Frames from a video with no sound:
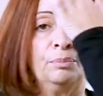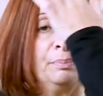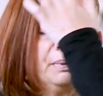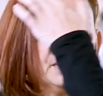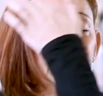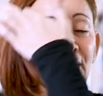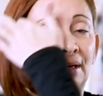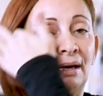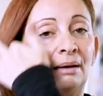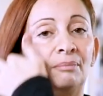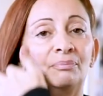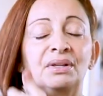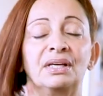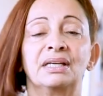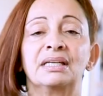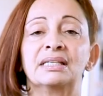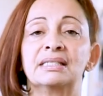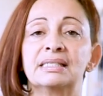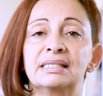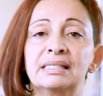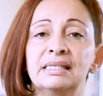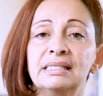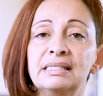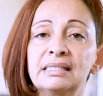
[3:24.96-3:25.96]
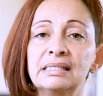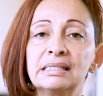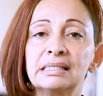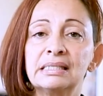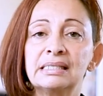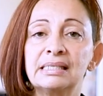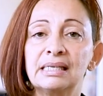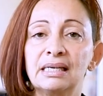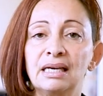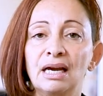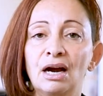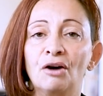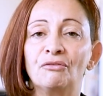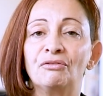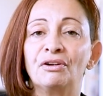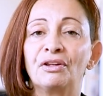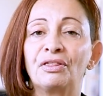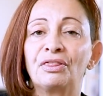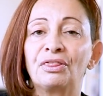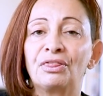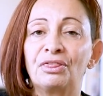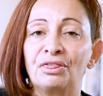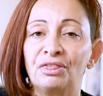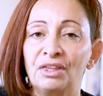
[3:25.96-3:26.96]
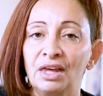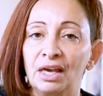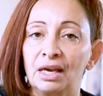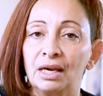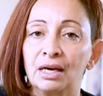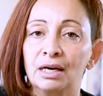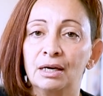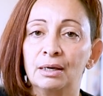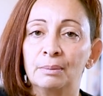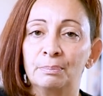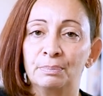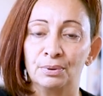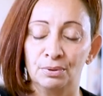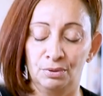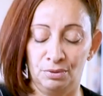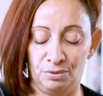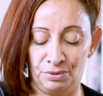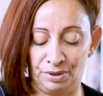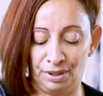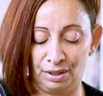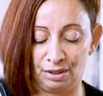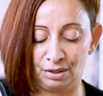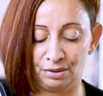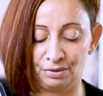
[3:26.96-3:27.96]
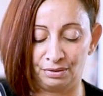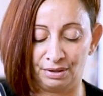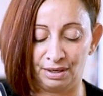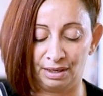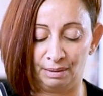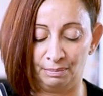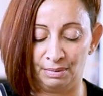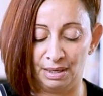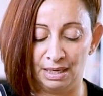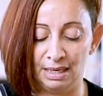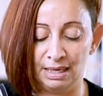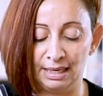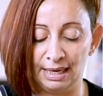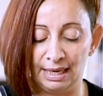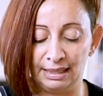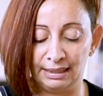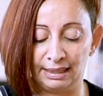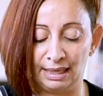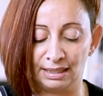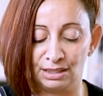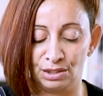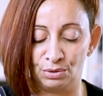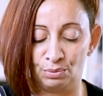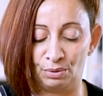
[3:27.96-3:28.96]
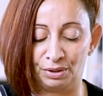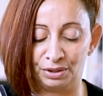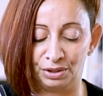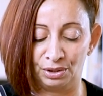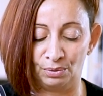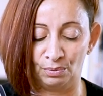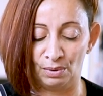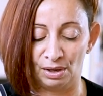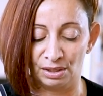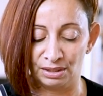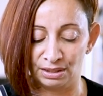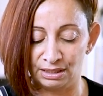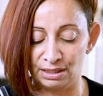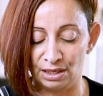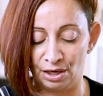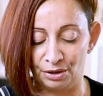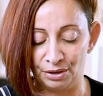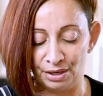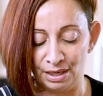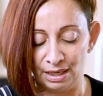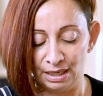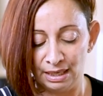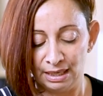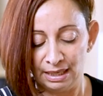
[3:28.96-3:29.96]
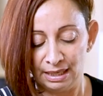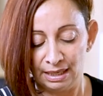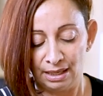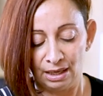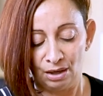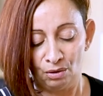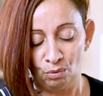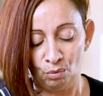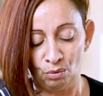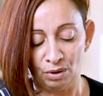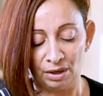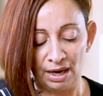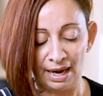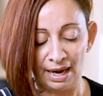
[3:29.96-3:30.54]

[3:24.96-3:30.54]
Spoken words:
become the consistency of a thick pouring cream, and that's what you want. So what